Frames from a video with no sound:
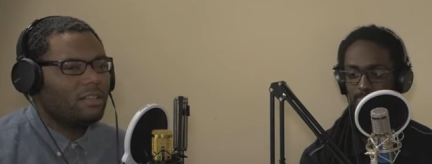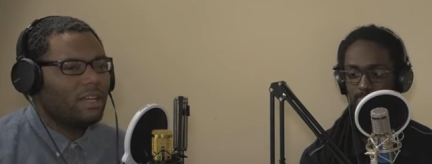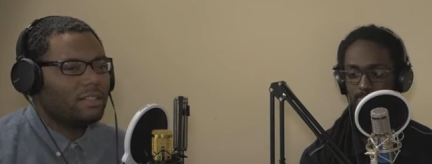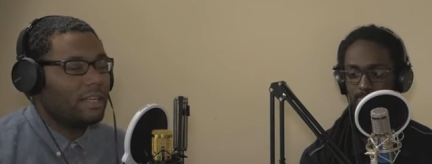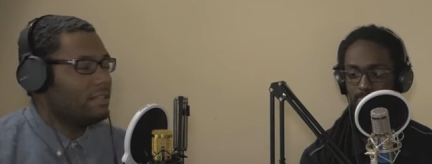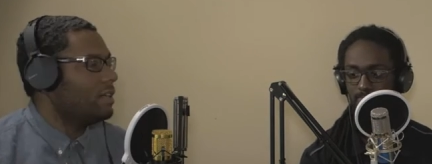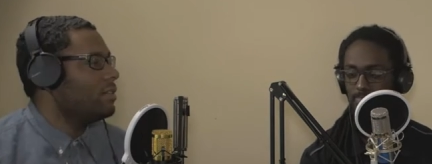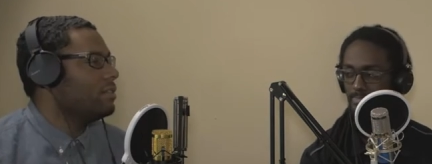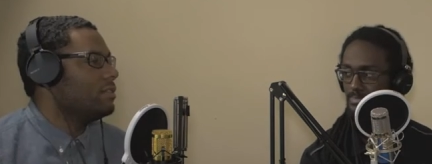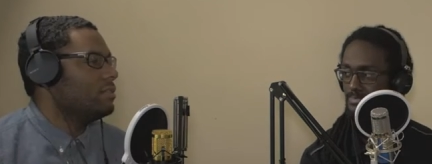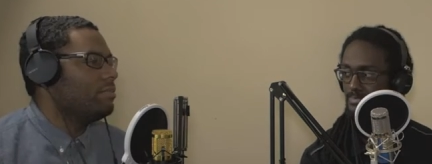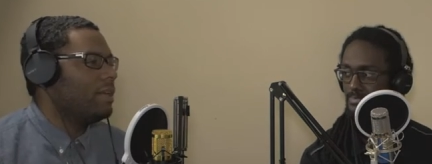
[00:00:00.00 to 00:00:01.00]
Speaker 1: Yeah.
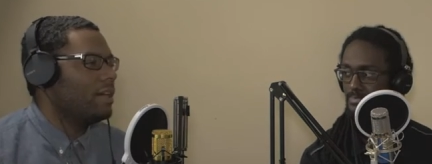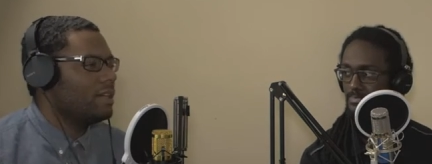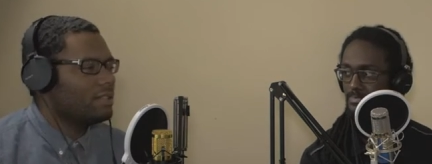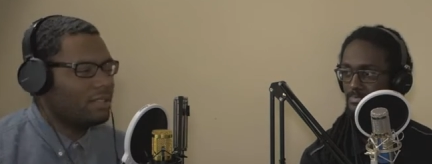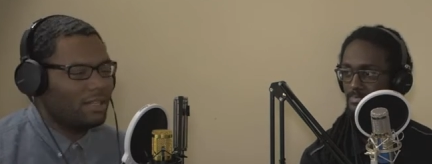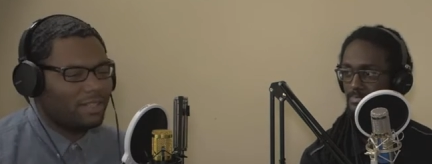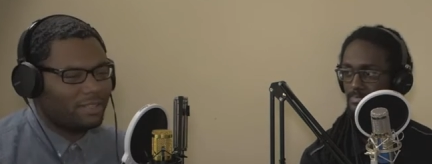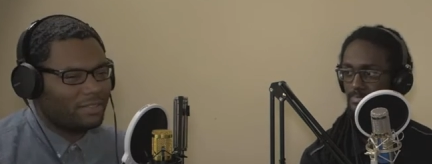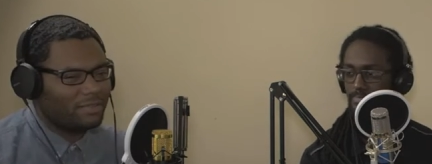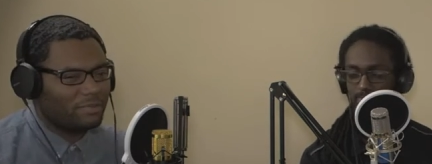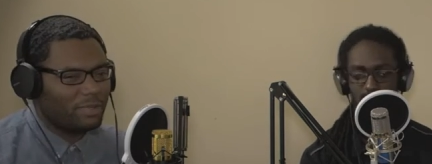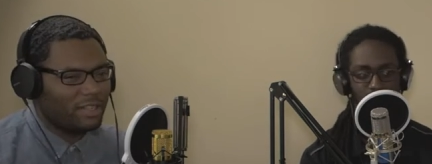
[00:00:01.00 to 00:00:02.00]
Like pugs, ugly
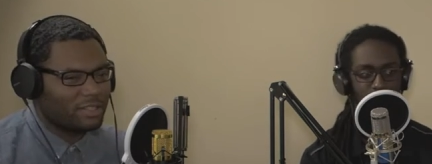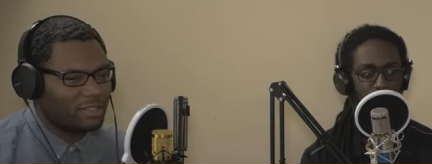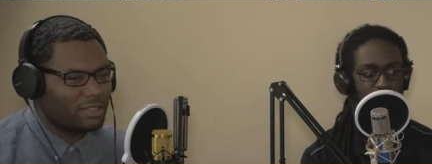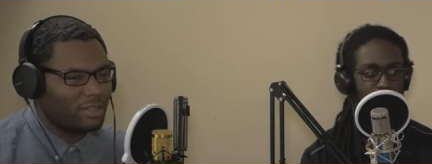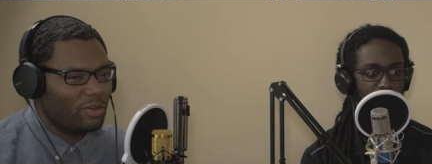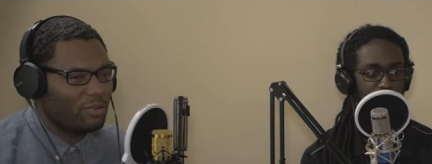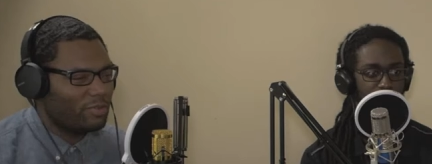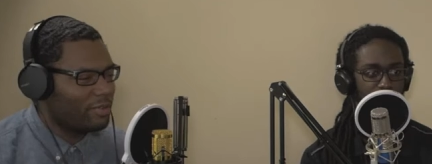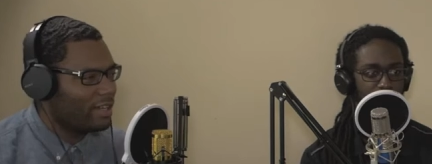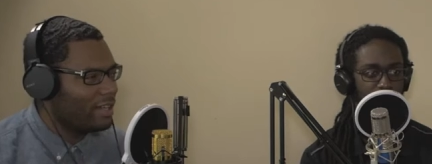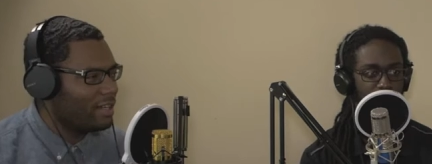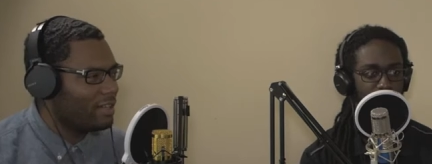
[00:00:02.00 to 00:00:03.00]
dogs. Pugs are so
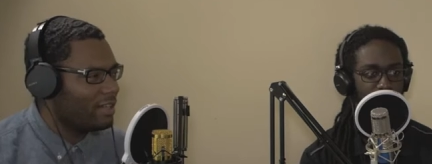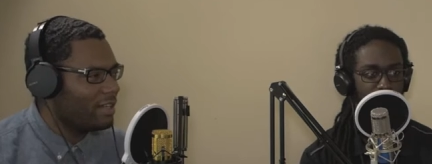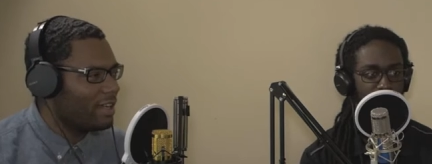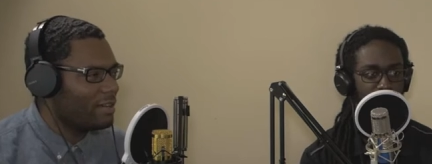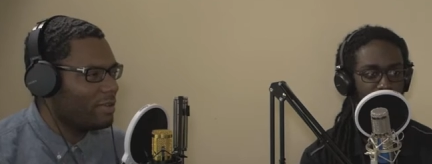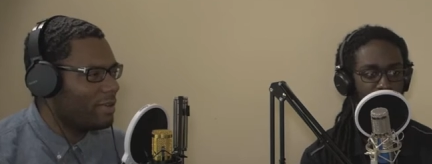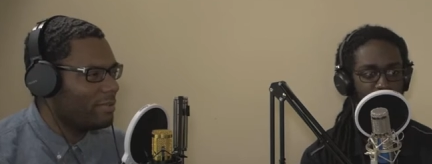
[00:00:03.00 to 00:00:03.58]
overrated. I don't know